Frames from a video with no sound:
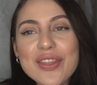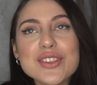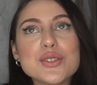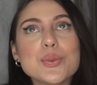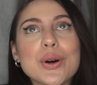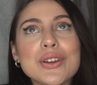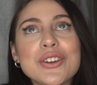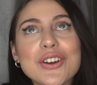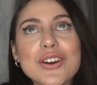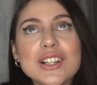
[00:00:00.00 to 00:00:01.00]
one
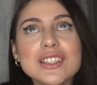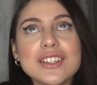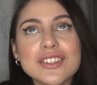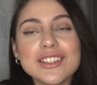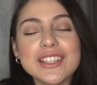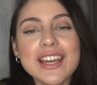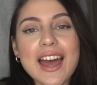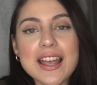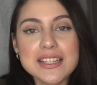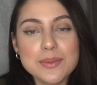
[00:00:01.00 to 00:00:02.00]
girl literally
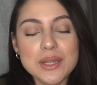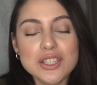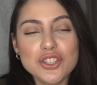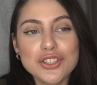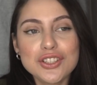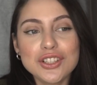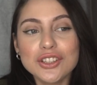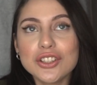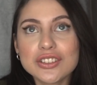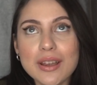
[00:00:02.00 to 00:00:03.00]
asked me, she
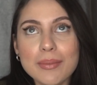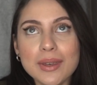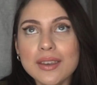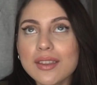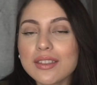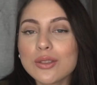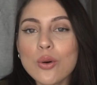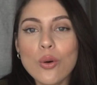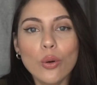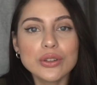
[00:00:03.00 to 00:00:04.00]
looked at me like the
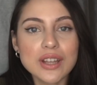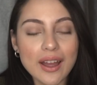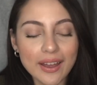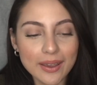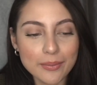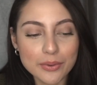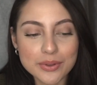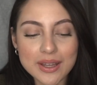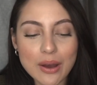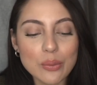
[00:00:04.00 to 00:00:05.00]
whole time.
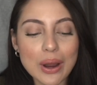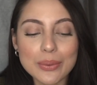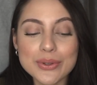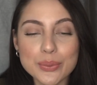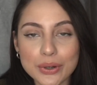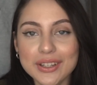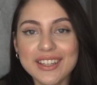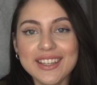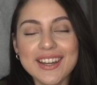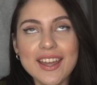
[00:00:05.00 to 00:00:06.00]
I was
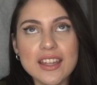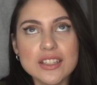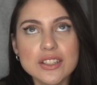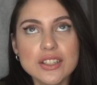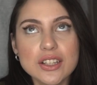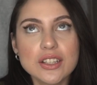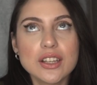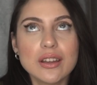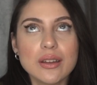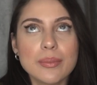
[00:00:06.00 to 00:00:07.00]
working, and
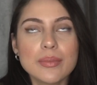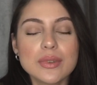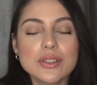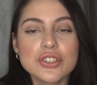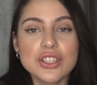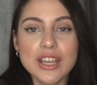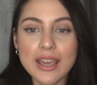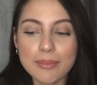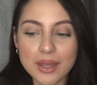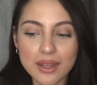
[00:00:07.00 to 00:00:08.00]
she
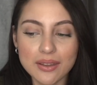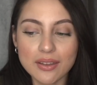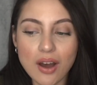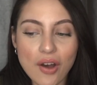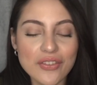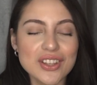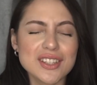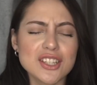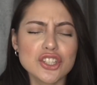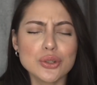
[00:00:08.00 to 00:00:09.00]
came in the
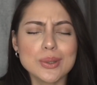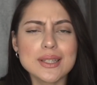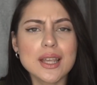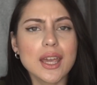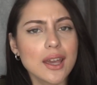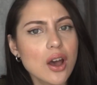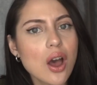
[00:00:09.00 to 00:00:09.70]
office and she was like,